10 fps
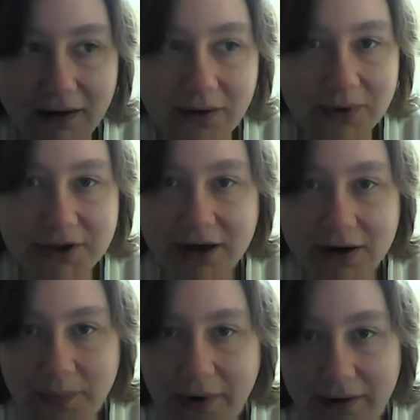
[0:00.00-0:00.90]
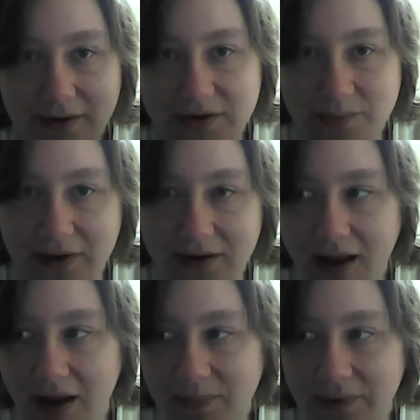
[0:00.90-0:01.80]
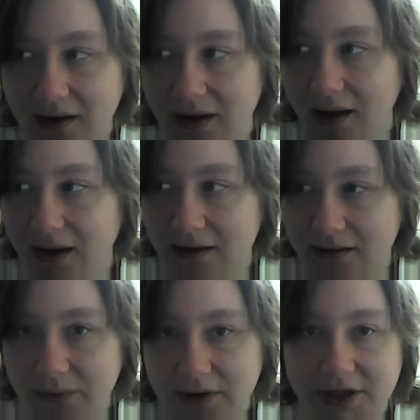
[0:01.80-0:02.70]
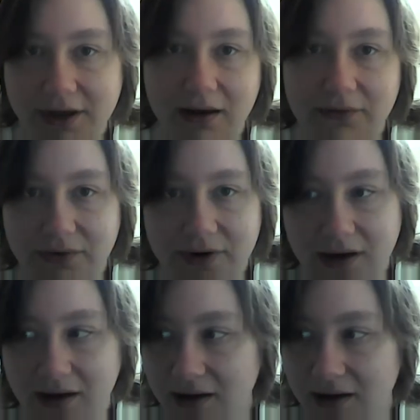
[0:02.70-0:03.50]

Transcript: watching our parents be unhappy and watching every